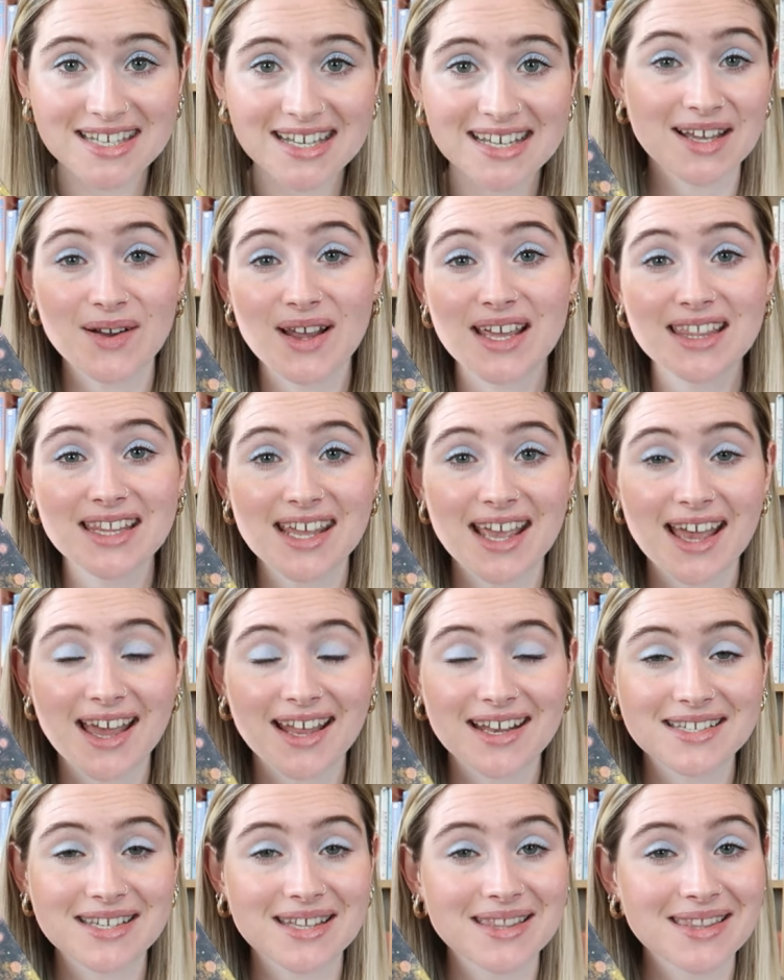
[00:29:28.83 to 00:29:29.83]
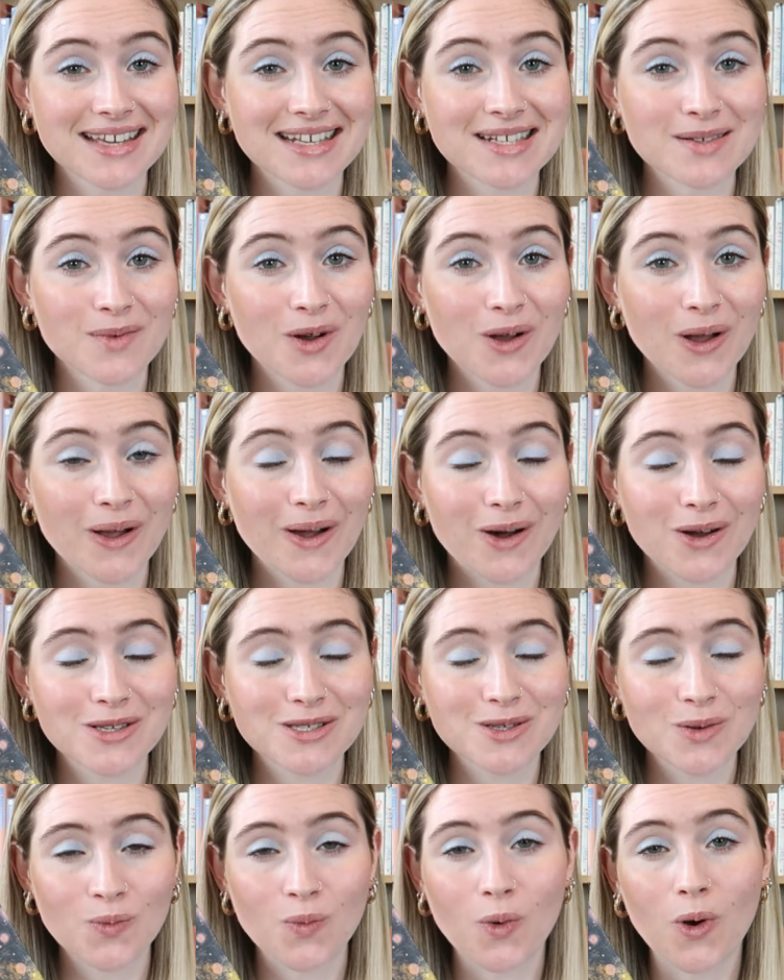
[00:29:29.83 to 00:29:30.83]
So in the end, this one
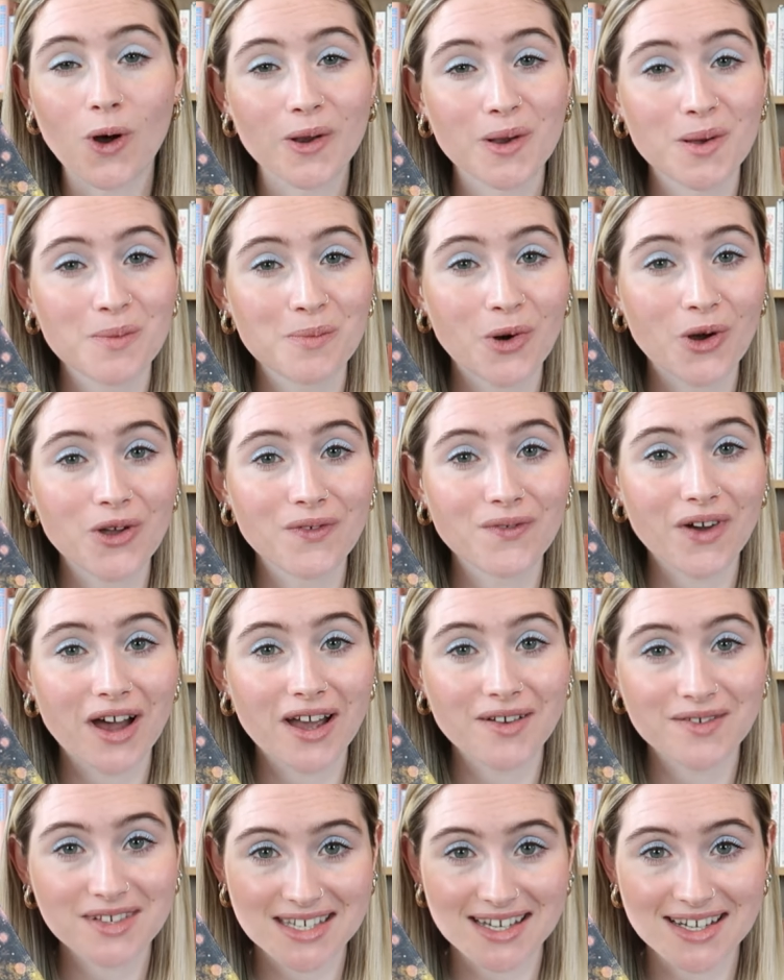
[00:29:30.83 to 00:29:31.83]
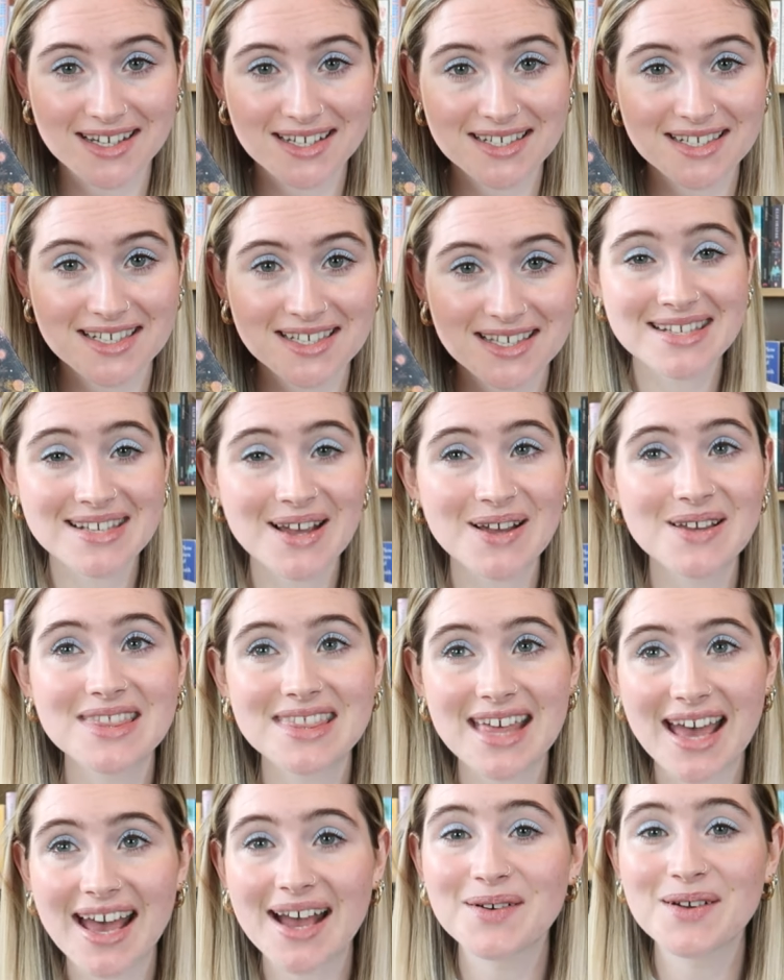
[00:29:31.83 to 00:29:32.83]
got 1.5 stars. So
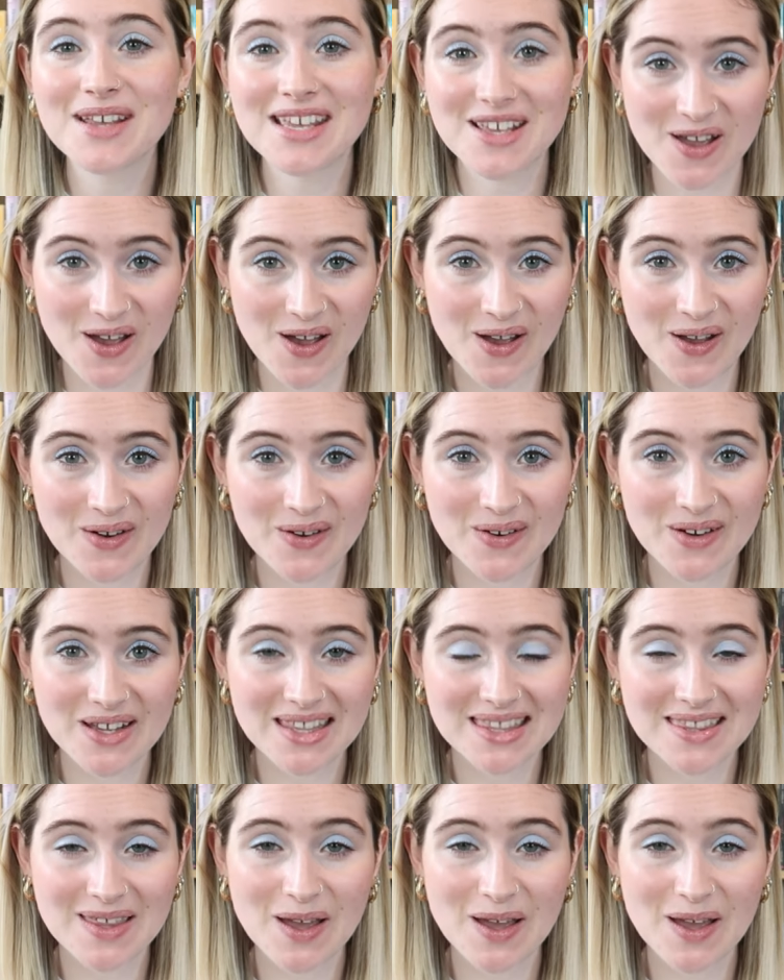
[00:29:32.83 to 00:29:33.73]
there we go.